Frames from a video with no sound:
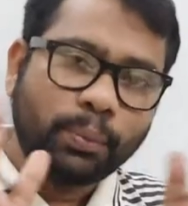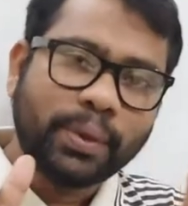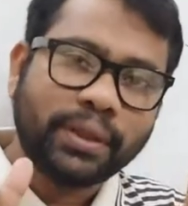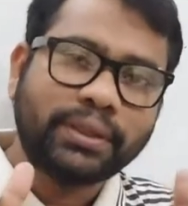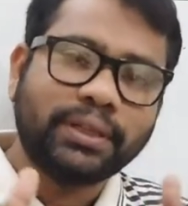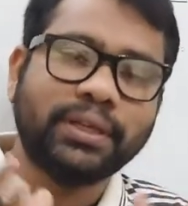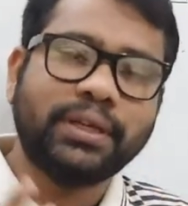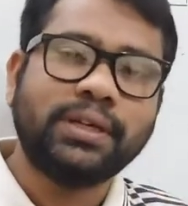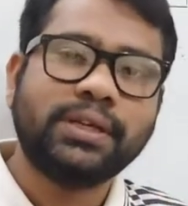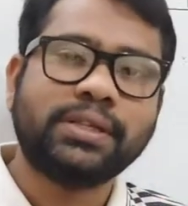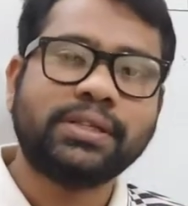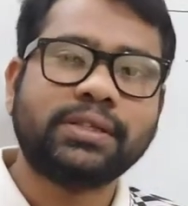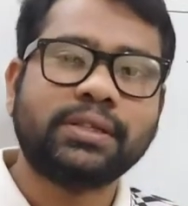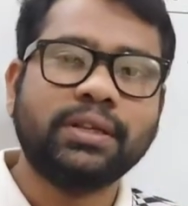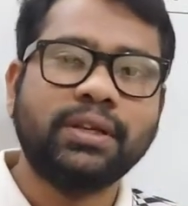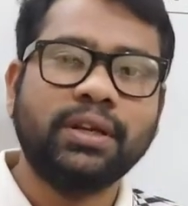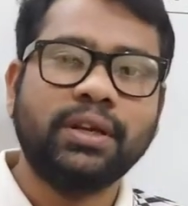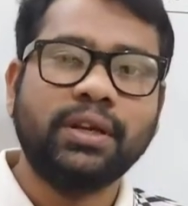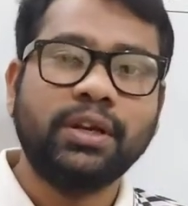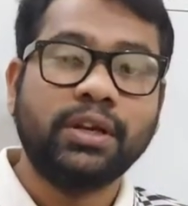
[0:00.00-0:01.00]

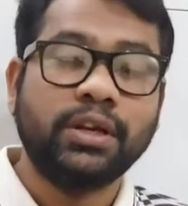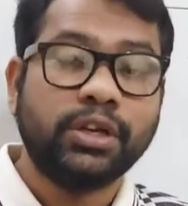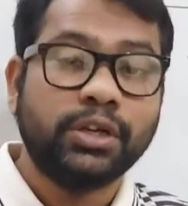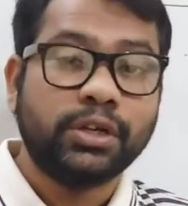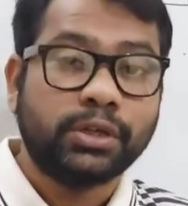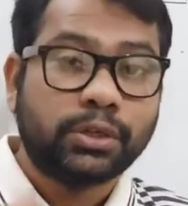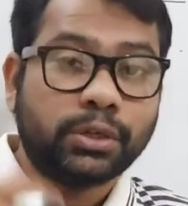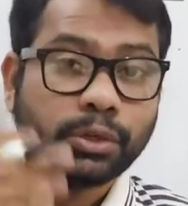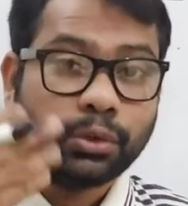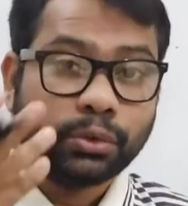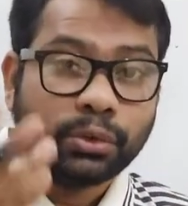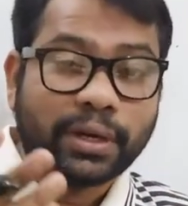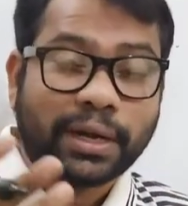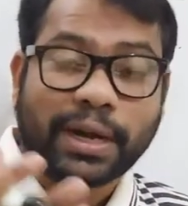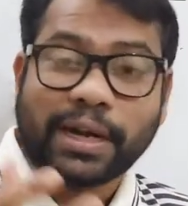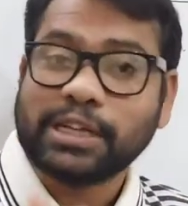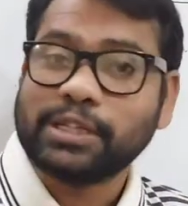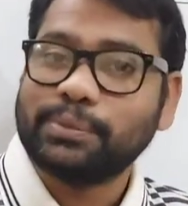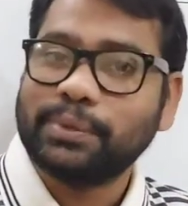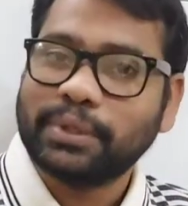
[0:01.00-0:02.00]
methods to
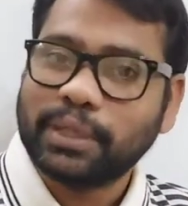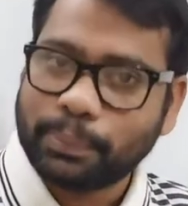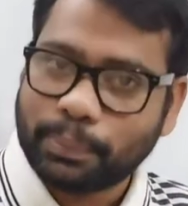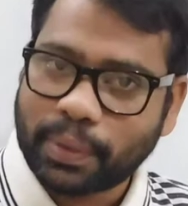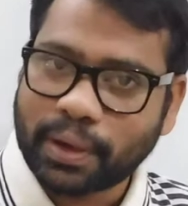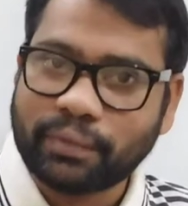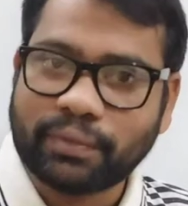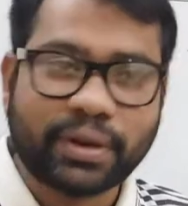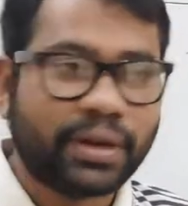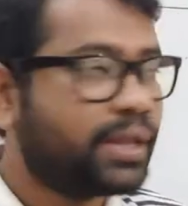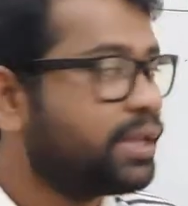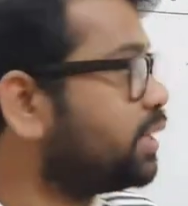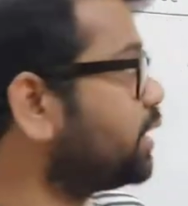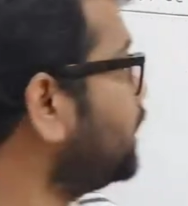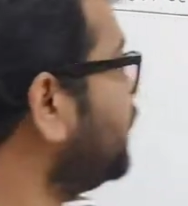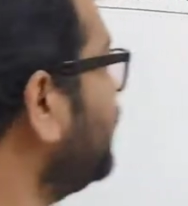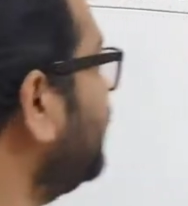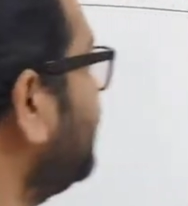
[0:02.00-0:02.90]
transmit the power here.